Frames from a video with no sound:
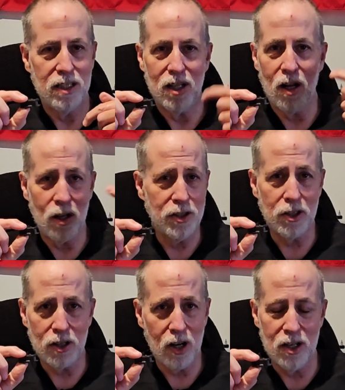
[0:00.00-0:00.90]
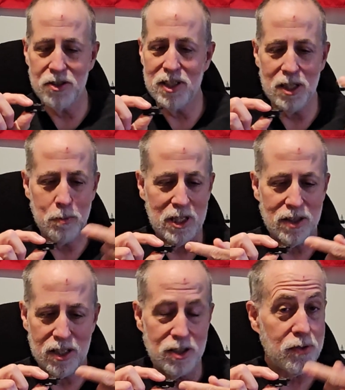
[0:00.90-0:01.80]
all your cars need to meet
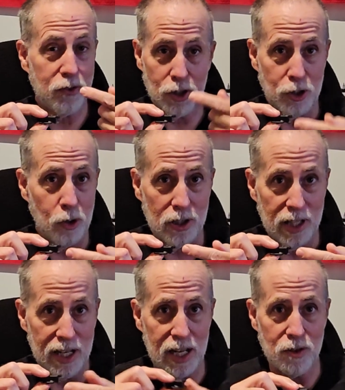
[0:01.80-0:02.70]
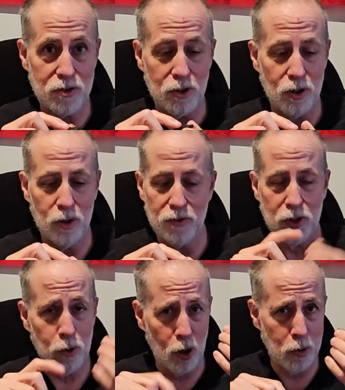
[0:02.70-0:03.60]
this for your layout. So if
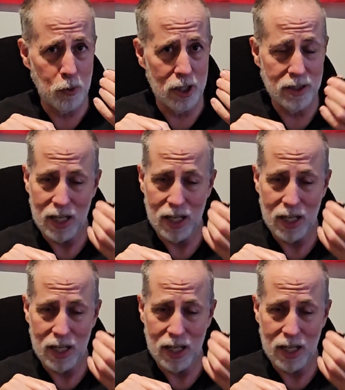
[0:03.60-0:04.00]
you own one,